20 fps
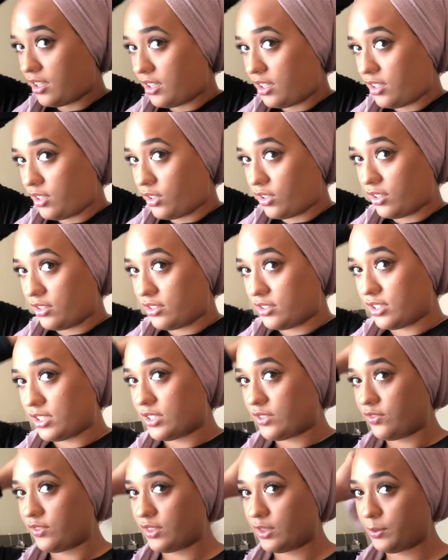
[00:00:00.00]
you're gonna
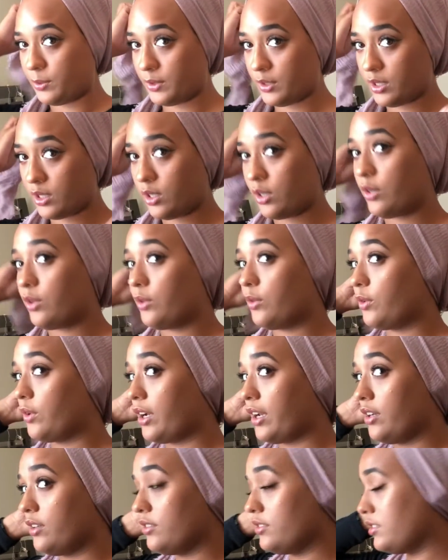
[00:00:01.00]
just flip it
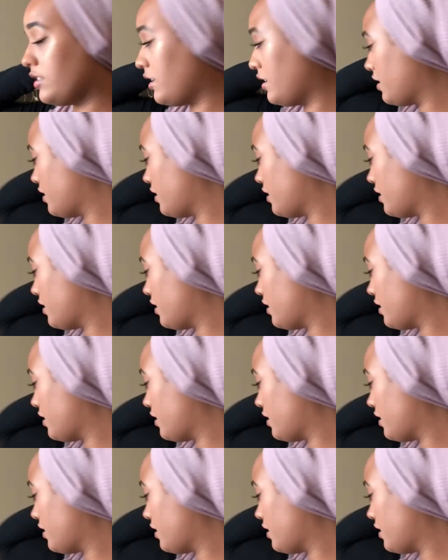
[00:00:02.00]
around